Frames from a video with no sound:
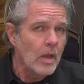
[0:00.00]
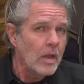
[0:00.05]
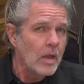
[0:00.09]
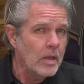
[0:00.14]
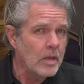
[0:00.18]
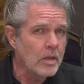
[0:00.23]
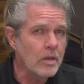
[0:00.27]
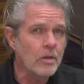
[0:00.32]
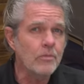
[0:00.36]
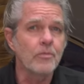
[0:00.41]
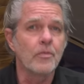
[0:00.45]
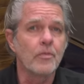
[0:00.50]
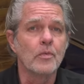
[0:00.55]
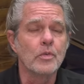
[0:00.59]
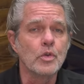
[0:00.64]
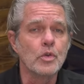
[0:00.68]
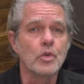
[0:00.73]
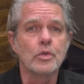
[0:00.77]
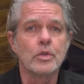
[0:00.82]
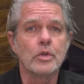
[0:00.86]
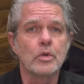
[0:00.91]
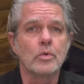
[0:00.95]
If
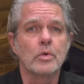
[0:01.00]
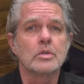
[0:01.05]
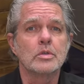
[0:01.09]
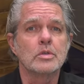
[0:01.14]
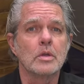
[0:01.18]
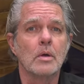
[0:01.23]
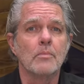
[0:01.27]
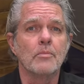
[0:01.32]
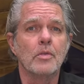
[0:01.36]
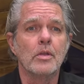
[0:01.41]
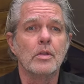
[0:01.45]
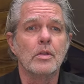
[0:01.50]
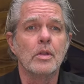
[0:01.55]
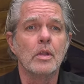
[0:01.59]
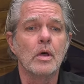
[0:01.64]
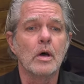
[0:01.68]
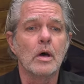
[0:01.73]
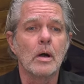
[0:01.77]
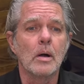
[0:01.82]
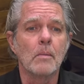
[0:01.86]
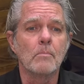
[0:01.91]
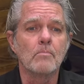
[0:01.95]
you're doing something
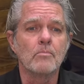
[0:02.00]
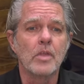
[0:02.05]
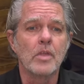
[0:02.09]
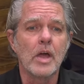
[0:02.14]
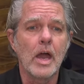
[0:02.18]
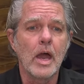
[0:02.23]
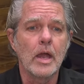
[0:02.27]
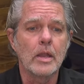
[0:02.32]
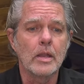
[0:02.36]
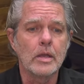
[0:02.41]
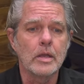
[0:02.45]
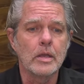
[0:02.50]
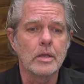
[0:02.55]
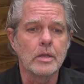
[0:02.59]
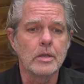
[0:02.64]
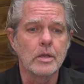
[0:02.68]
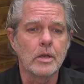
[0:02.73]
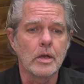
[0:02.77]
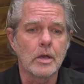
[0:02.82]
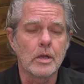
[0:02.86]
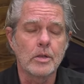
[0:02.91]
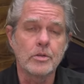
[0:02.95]
um, that
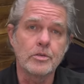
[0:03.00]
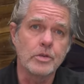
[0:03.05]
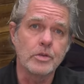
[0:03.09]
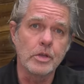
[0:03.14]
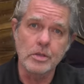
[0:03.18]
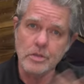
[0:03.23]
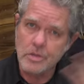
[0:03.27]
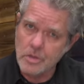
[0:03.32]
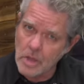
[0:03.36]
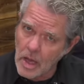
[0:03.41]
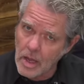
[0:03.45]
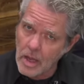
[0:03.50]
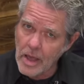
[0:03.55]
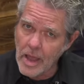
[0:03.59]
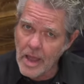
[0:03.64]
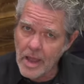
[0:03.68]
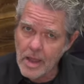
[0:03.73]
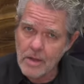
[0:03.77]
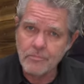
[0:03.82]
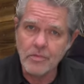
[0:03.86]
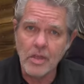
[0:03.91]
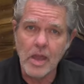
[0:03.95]
it, uh, does not
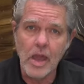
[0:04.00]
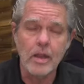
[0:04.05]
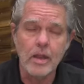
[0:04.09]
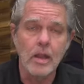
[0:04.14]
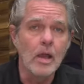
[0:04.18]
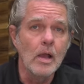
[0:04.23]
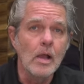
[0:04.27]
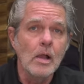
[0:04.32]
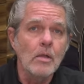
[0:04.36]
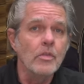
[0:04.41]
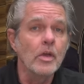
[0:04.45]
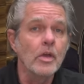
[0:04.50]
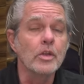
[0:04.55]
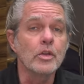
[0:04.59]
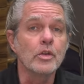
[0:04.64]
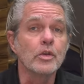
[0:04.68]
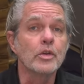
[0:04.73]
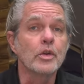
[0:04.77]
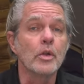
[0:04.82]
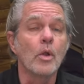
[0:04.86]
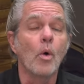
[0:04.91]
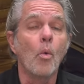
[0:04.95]
have that, then
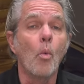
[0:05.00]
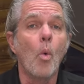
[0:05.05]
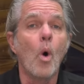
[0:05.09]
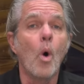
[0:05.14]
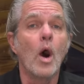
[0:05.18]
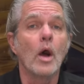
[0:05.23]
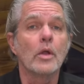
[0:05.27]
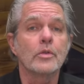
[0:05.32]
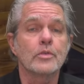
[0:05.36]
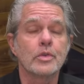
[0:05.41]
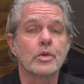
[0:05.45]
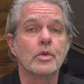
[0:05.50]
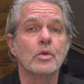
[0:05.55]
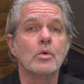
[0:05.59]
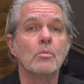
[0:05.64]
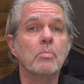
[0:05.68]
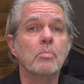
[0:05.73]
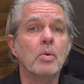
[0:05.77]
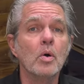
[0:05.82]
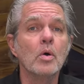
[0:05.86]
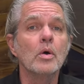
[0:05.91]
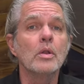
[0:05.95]
you're going to want to
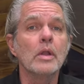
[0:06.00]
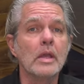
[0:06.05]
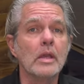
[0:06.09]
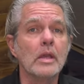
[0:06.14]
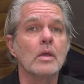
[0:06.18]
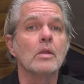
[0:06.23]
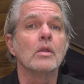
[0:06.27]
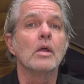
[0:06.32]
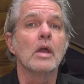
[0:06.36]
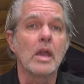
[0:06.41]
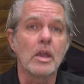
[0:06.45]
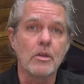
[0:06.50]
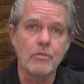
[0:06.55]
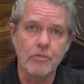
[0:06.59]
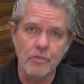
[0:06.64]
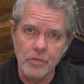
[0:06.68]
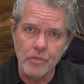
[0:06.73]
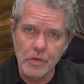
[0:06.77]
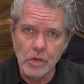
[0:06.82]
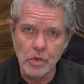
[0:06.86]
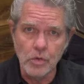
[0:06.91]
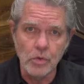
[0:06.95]
put in a
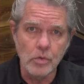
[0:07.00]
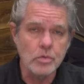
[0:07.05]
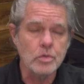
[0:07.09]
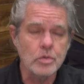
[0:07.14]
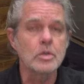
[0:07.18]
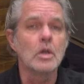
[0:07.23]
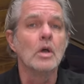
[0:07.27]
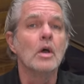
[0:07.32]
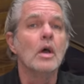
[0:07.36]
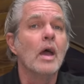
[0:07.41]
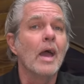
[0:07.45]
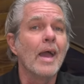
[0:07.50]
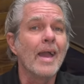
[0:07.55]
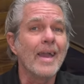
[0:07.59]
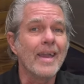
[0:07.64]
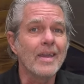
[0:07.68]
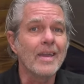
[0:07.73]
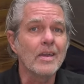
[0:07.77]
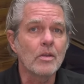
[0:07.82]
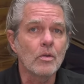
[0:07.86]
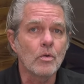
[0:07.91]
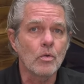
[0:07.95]
fuse
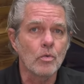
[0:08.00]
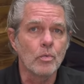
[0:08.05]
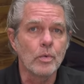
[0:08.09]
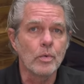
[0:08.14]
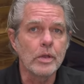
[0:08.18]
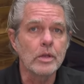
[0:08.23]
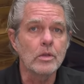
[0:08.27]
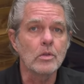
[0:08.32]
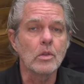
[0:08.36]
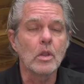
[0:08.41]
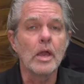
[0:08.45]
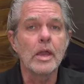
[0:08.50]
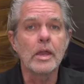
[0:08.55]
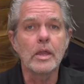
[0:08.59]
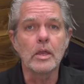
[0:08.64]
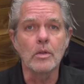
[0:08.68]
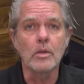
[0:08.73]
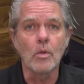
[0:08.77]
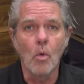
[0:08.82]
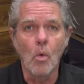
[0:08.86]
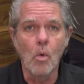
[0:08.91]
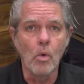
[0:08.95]
and a relay
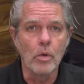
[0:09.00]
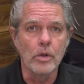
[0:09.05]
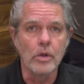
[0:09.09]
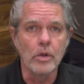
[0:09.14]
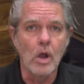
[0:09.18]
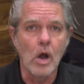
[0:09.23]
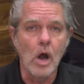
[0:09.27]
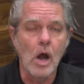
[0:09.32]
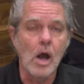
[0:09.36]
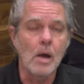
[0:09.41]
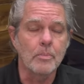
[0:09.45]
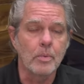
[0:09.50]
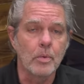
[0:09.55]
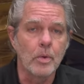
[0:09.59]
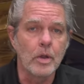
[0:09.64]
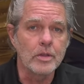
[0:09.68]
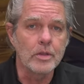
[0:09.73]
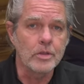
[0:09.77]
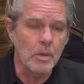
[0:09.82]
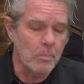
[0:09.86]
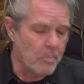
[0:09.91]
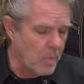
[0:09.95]
in order to
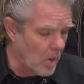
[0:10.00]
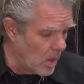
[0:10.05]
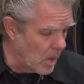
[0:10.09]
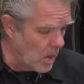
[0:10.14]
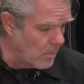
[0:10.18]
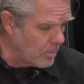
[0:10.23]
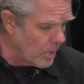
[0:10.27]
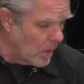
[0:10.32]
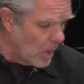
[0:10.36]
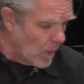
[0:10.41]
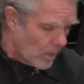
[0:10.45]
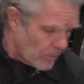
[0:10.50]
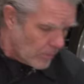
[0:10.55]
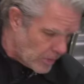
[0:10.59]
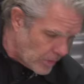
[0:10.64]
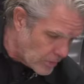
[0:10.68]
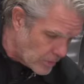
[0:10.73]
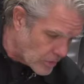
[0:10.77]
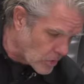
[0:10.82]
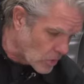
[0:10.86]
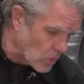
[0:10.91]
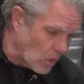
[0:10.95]
operate the pump. The
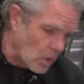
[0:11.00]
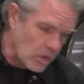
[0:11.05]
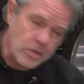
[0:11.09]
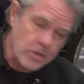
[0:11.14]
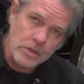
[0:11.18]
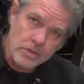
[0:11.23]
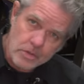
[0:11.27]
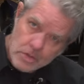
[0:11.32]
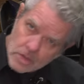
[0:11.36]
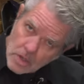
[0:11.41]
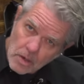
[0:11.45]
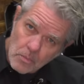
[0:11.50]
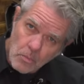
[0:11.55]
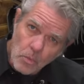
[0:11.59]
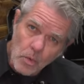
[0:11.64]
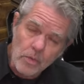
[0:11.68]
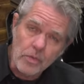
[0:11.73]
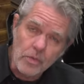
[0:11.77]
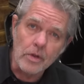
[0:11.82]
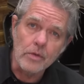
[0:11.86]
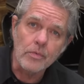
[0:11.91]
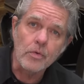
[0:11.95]
instructions come
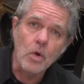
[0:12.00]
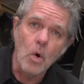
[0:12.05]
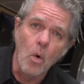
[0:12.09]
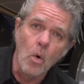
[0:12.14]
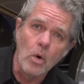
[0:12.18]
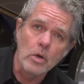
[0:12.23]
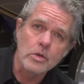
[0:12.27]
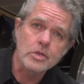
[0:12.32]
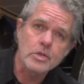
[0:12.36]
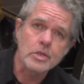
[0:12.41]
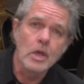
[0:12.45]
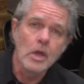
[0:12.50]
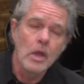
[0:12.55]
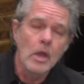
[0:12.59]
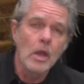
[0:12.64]
with it, of course.